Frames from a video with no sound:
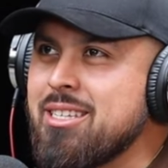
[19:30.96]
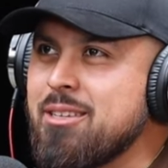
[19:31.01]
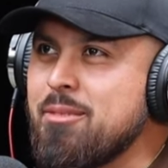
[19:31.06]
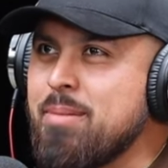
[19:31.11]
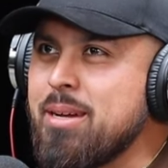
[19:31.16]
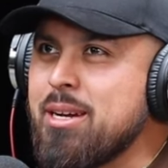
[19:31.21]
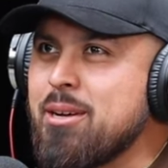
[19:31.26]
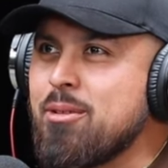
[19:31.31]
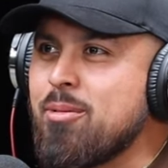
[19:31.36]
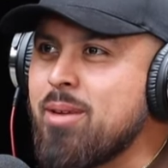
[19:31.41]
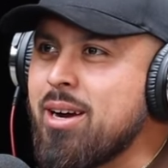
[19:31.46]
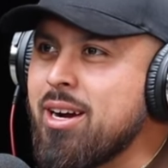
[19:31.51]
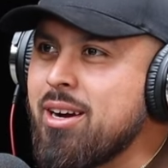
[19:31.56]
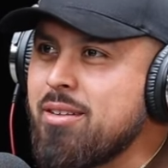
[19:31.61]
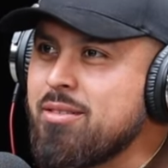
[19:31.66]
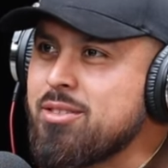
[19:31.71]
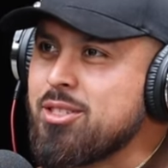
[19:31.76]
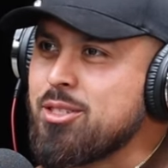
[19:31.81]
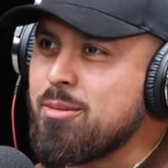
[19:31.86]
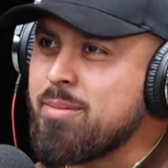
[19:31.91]
you've been aware
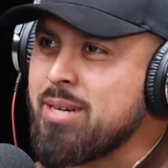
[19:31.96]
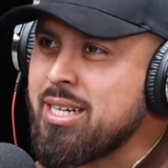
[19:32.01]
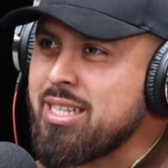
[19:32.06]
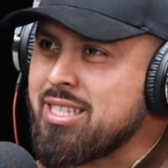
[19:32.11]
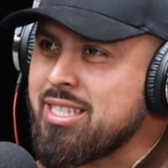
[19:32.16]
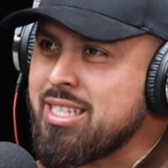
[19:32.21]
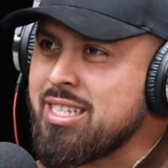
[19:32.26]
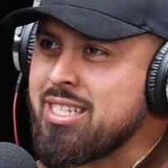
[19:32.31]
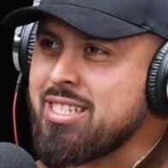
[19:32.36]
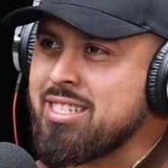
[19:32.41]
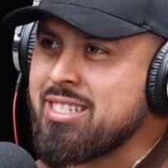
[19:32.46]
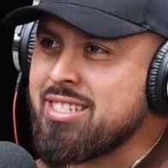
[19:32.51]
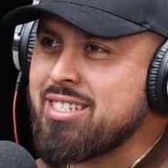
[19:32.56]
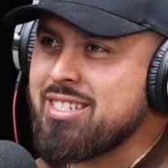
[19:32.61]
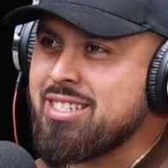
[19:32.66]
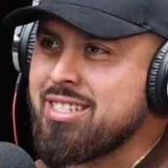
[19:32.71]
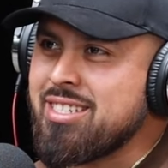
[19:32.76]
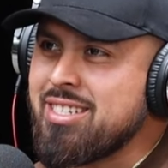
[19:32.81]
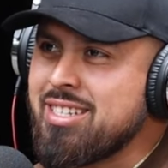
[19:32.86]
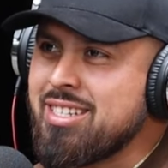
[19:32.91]
of so many
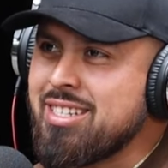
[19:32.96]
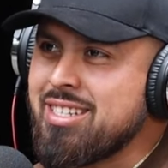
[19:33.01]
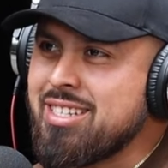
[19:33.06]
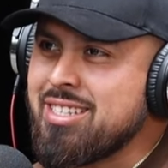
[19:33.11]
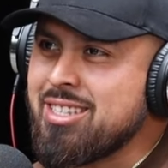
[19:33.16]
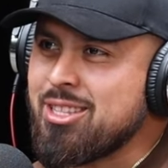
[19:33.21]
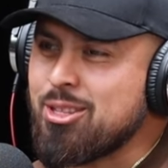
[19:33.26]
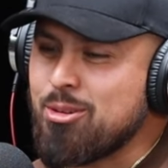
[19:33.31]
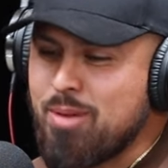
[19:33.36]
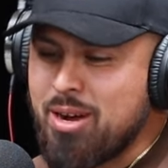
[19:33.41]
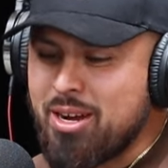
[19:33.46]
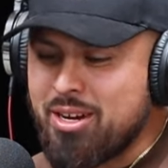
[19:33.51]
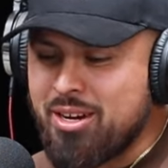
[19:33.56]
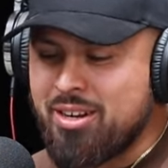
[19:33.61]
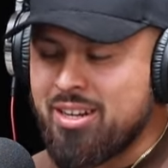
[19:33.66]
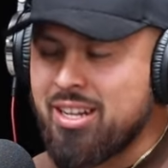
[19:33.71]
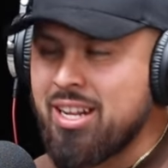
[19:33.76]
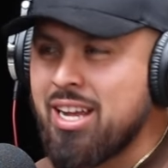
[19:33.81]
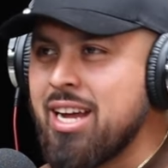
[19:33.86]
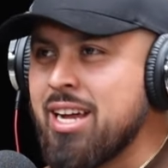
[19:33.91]
things throughout
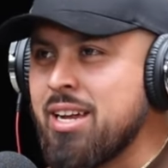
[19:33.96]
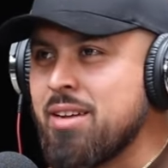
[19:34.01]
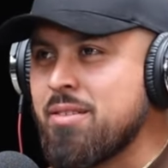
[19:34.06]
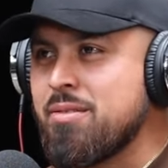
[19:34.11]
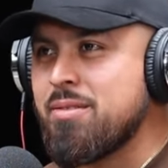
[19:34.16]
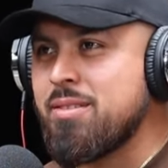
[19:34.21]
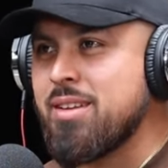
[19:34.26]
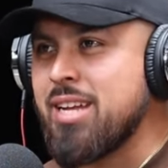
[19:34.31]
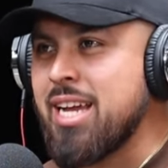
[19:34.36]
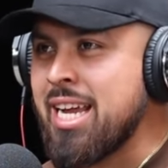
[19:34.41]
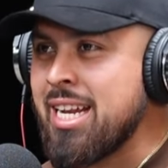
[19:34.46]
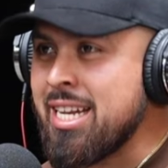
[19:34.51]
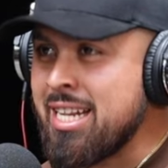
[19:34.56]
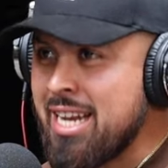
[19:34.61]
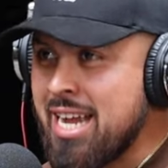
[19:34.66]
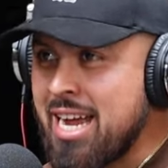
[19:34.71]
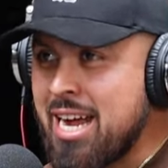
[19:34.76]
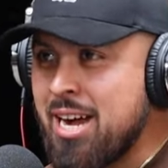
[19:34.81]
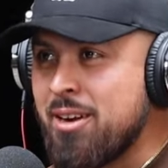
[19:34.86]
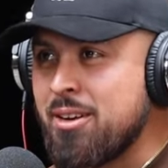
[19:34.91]
your life and
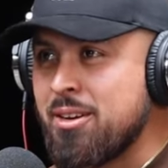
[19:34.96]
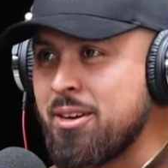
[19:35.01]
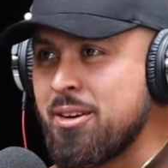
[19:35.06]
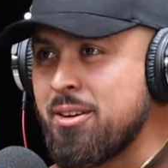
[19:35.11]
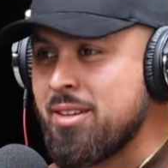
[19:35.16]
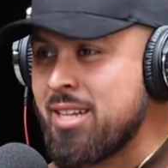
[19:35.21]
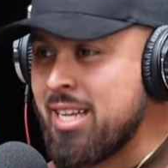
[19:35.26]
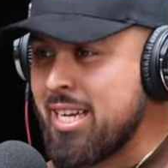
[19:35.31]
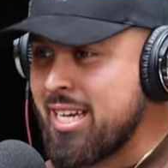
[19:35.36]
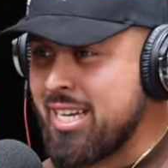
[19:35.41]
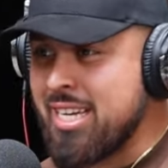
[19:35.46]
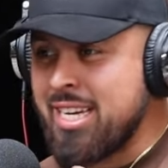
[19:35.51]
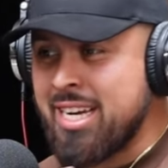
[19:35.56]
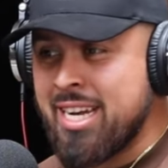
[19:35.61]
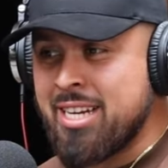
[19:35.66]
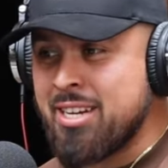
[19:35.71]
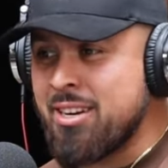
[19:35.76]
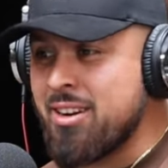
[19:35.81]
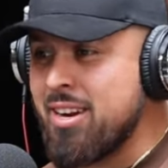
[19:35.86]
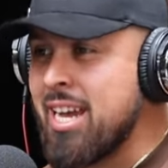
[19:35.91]
now you're like
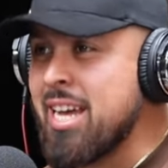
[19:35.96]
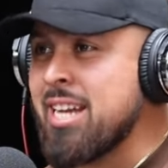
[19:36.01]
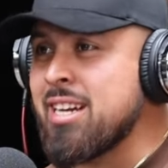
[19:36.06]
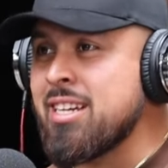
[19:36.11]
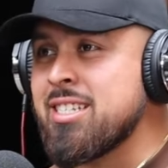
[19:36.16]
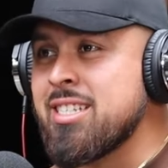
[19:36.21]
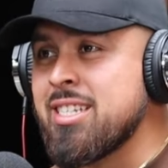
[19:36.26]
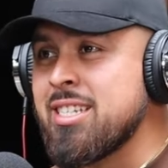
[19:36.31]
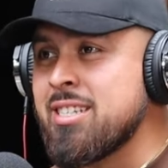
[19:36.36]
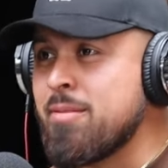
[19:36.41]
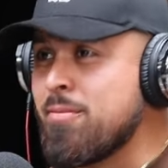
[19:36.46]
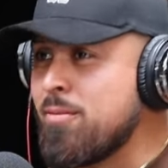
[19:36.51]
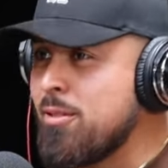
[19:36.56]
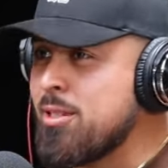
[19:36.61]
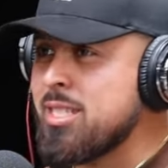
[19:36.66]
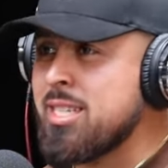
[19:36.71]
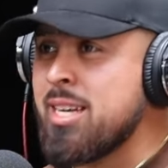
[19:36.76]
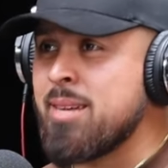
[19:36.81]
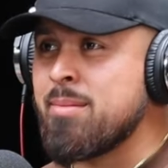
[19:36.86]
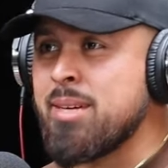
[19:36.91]
again your energy the
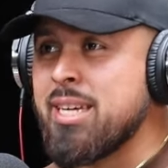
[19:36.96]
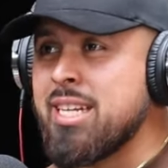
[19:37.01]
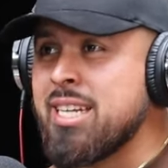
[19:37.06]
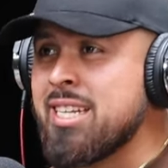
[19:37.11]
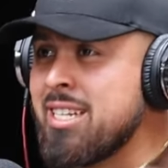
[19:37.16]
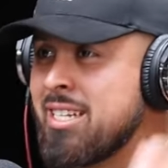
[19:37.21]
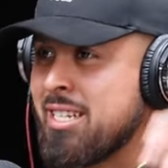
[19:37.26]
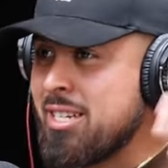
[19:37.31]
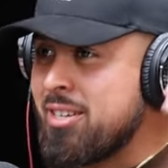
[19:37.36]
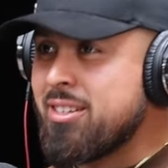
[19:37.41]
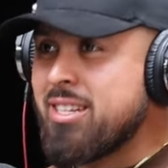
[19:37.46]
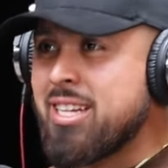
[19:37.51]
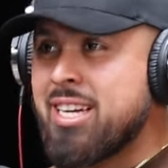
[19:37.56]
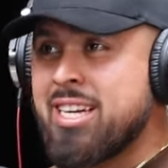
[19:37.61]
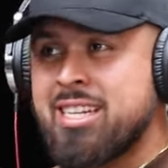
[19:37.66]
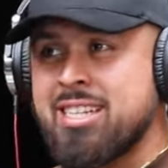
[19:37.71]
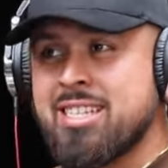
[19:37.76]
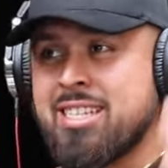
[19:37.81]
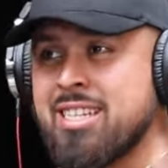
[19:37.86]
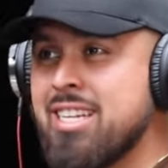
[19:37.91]
first time eating and you're
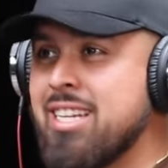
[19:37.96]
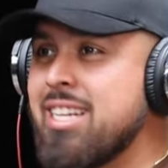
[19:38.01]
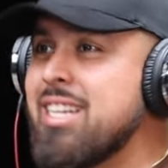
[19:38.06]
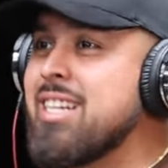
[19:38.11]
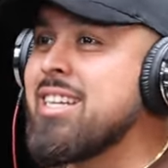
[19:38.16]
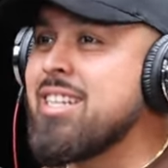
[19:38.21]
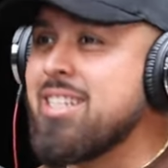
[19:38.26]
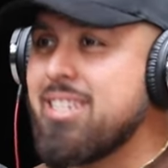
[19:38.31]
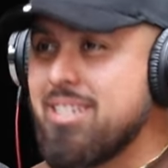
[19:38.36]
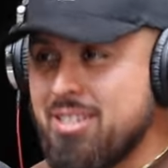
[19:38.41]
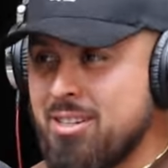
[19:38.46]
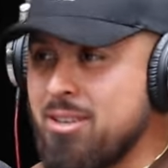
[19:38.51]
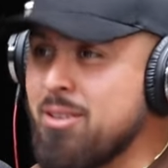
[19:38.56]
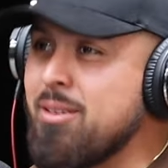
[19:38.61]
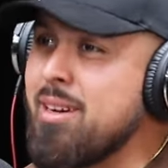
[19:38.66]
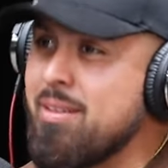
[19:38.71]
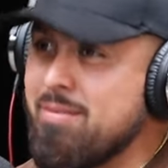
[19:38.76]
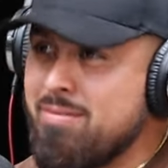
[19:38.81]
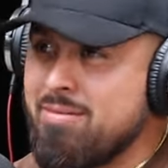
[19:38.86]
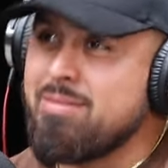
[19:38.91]
like
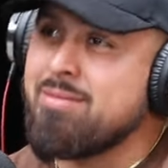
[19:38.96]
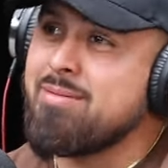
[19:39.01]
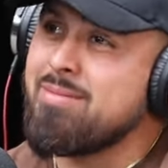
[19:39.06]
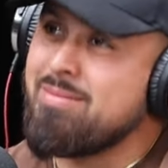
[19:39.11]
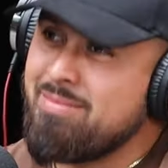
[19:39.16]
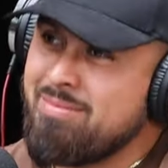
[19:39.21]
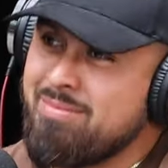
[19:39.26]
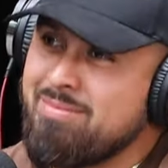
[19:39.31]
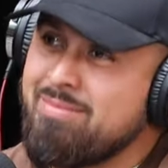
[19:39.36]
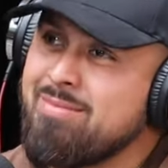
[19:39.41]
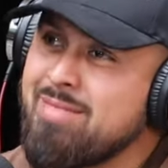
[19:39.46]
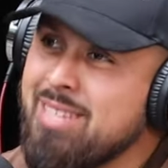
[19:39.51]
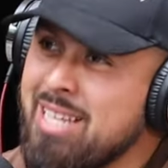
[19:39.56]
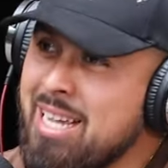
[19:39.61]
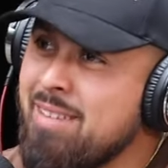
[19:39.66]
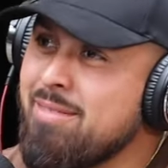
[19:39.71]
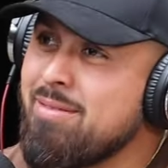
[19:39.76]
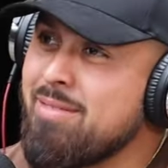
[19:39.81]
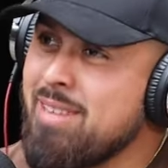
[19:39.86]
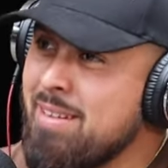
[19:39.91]
no i've
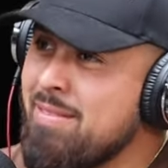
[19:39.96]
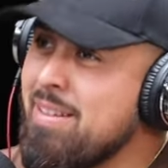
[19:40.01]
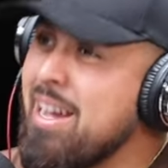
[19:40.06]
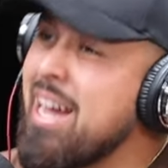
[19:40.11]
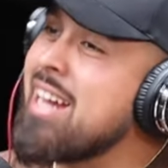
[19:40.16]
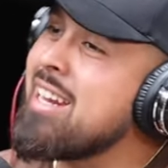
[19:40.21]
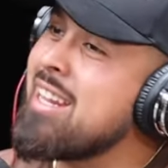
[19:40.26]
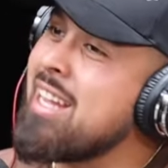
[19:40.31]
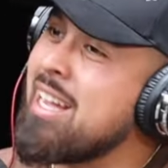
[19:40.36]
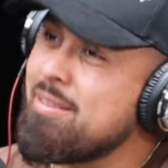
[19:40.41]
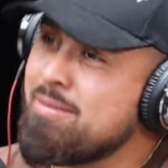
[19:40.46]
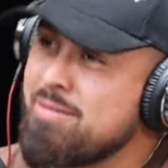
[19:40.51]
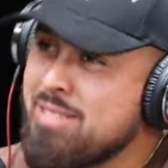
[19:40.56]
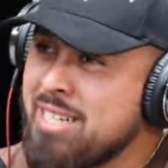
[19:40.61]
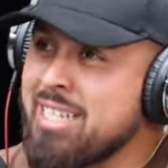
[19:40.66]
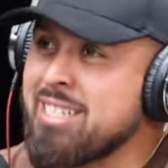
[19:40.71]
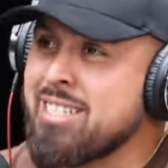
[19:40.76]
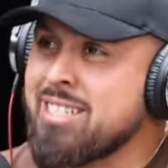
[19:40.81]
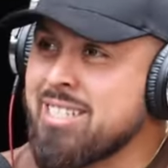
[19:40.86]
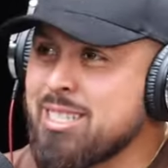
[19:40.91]
i've i've had life
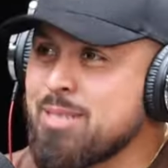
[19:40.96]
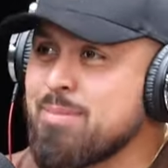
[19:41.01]
changing